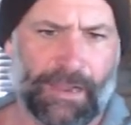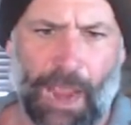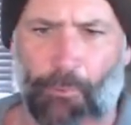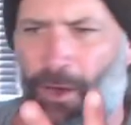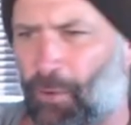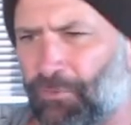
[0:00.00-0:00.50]
I
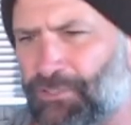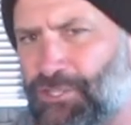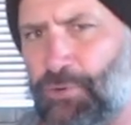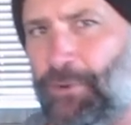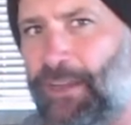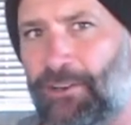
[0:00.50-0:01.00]
went over
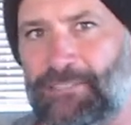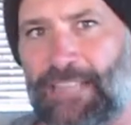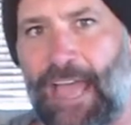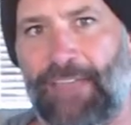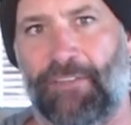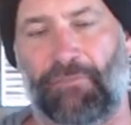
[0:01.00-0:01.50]
two years
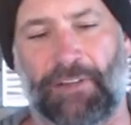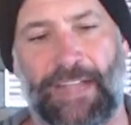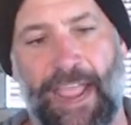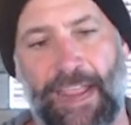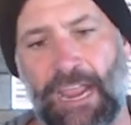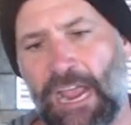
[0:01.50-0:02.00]
live every
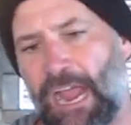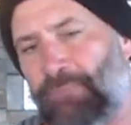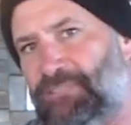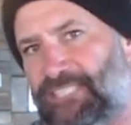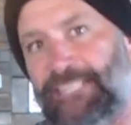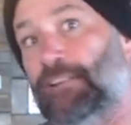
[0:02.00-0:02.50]
day. I'm
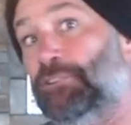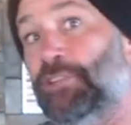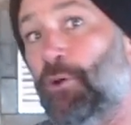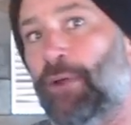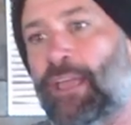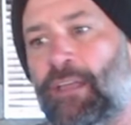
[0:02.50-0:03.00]
still
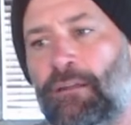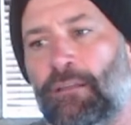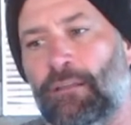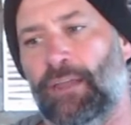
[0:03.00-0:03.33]
doing it.